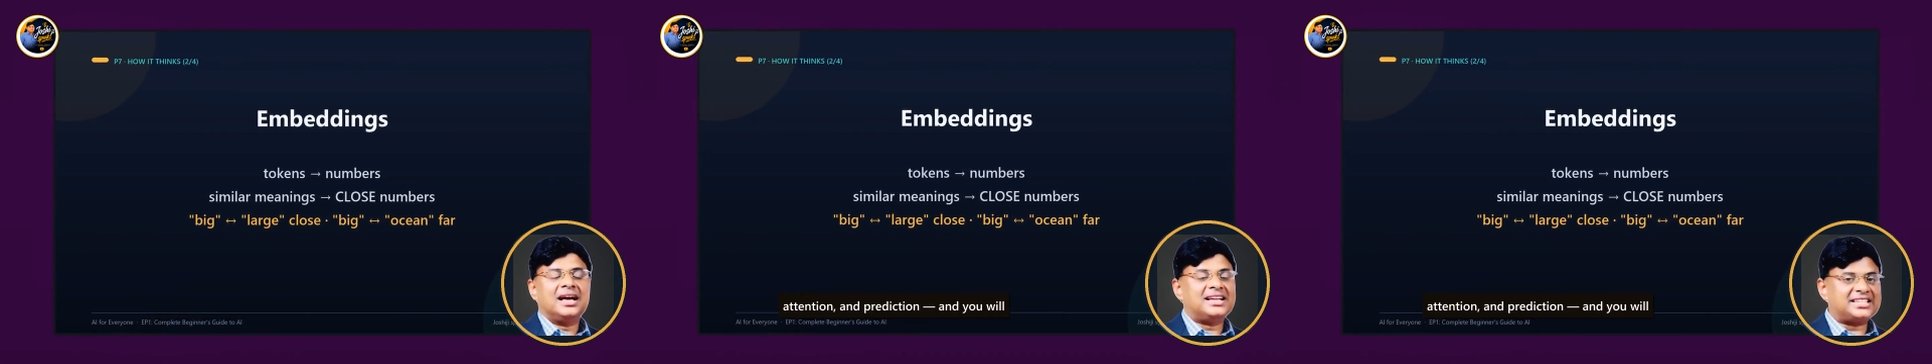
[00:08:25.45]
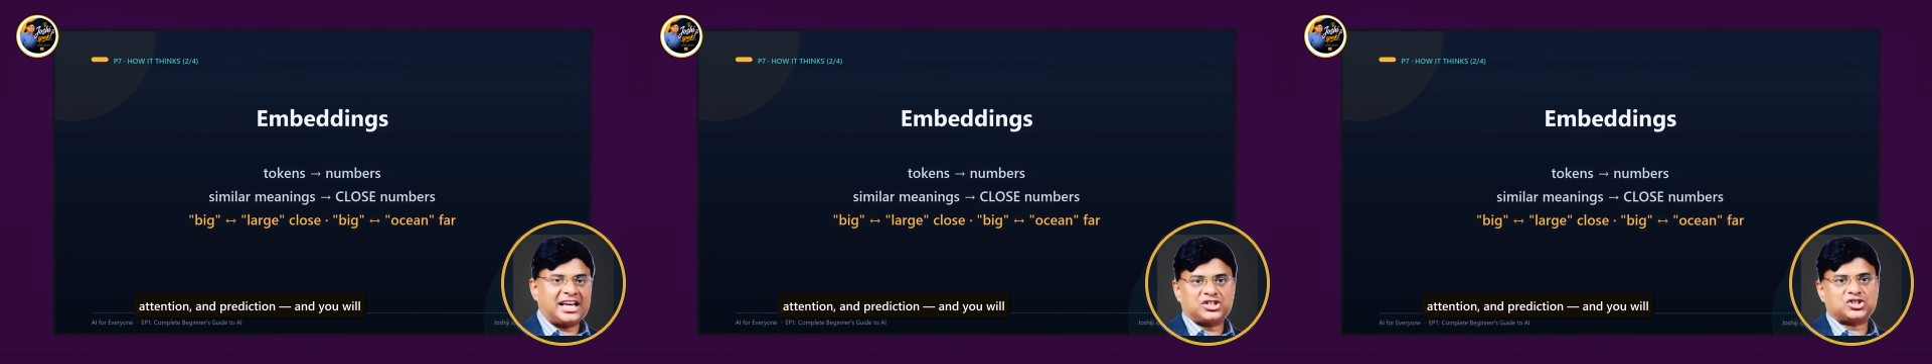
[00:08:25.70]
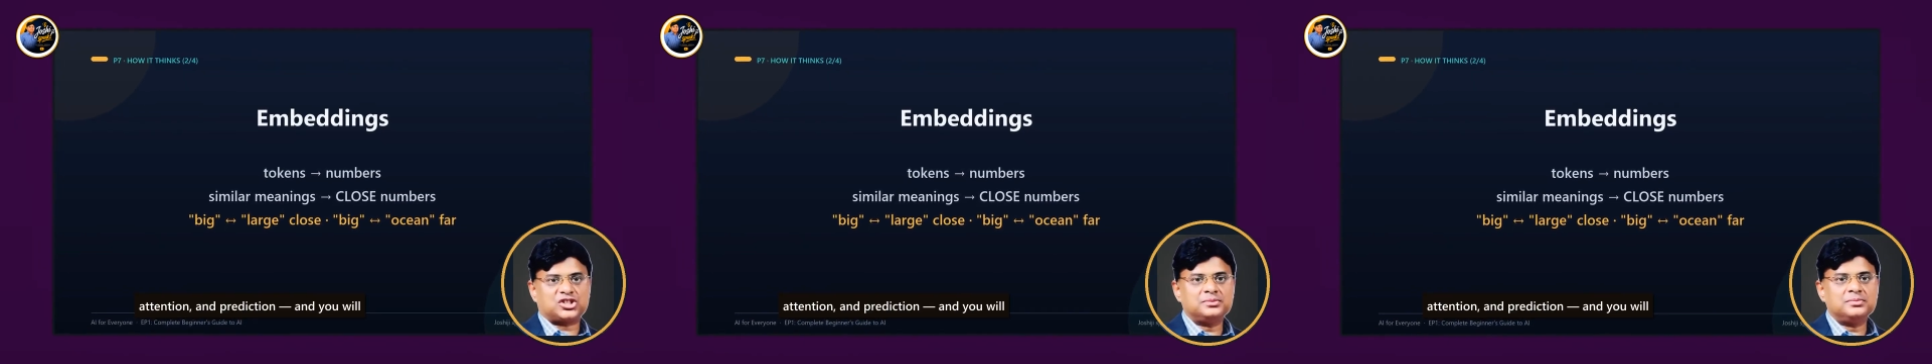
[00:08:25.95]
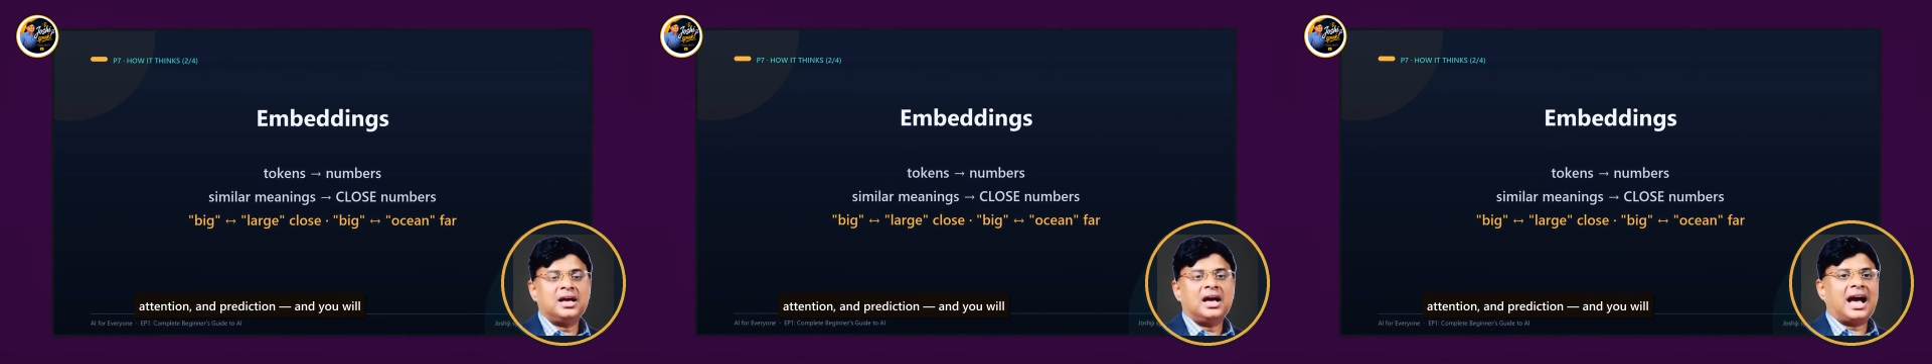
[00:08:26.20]

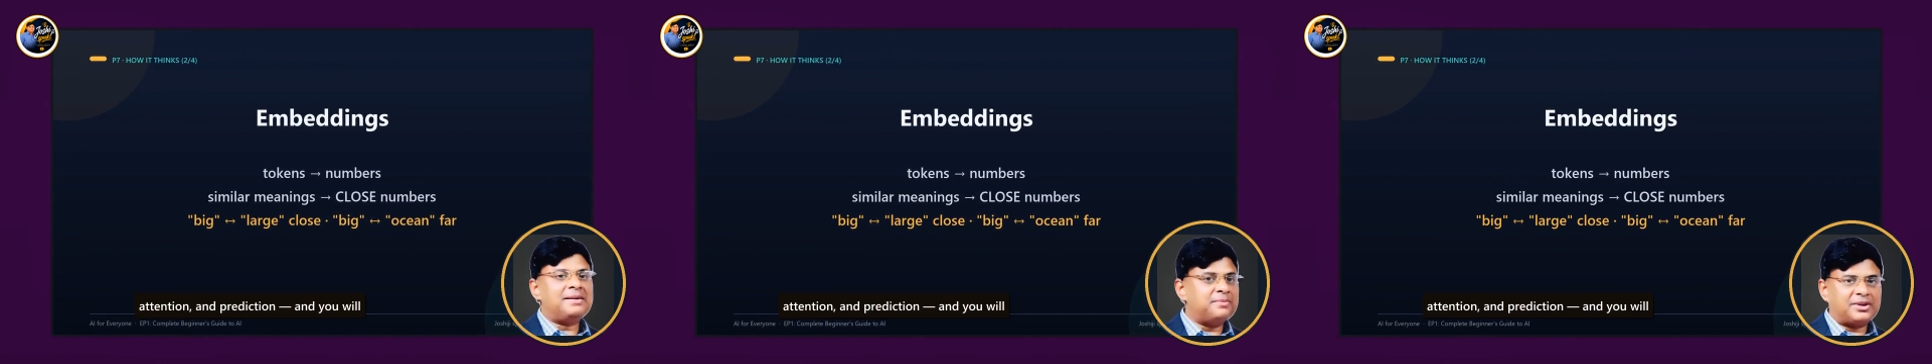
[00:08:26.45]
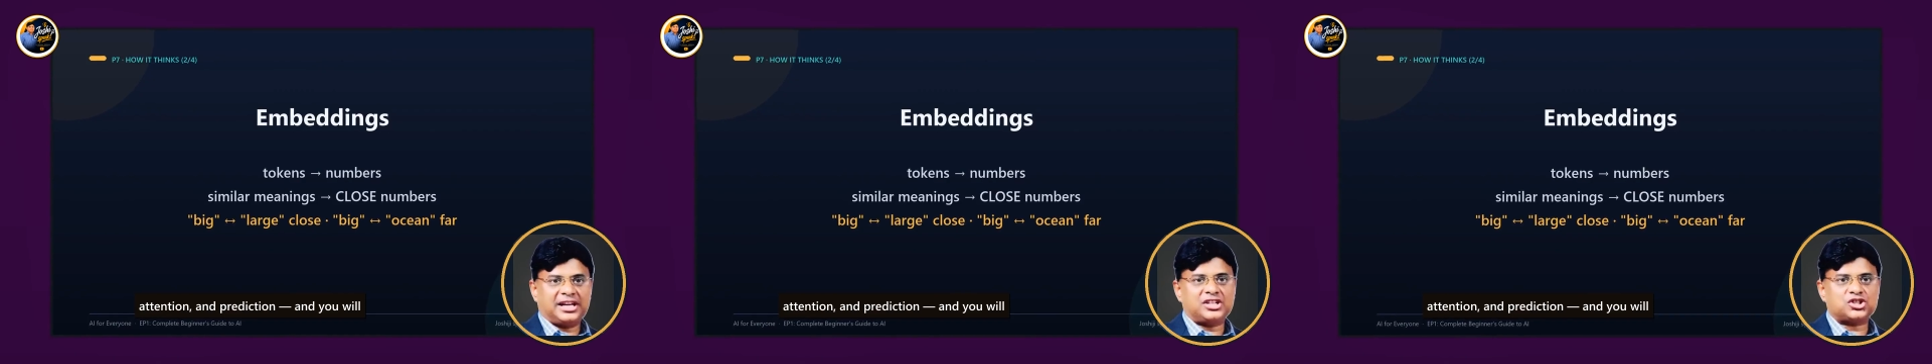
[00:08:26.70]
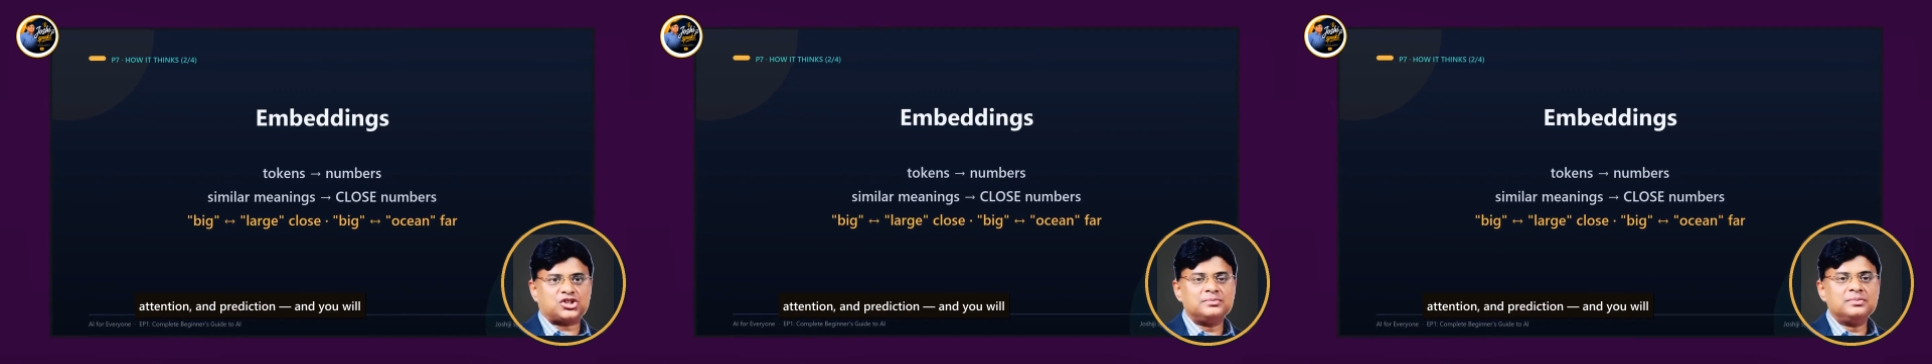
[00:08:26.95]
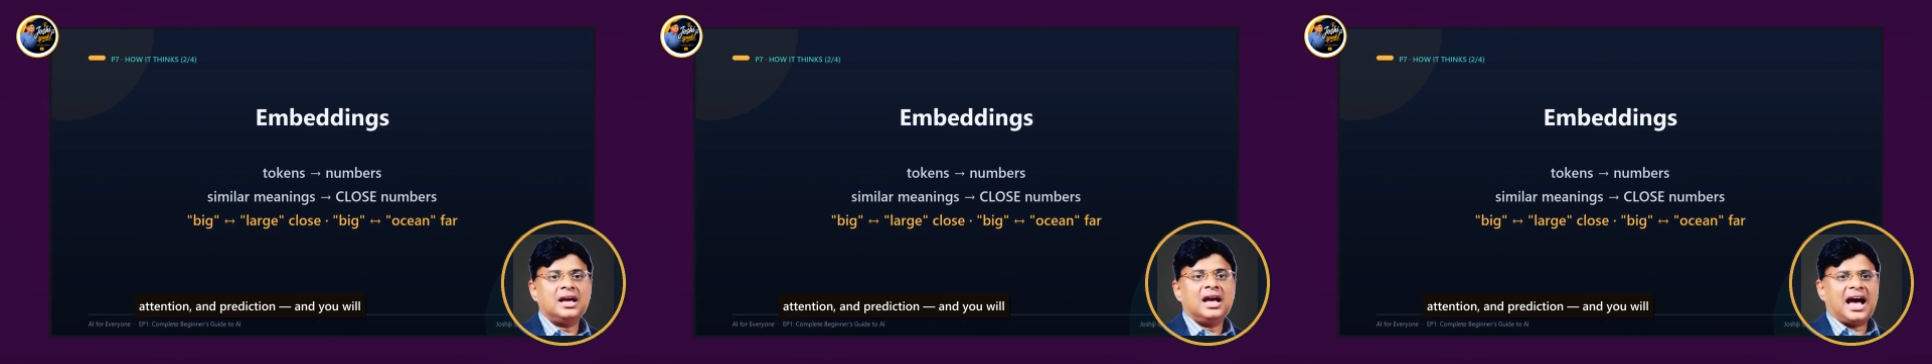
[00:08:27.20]
attention and prediction,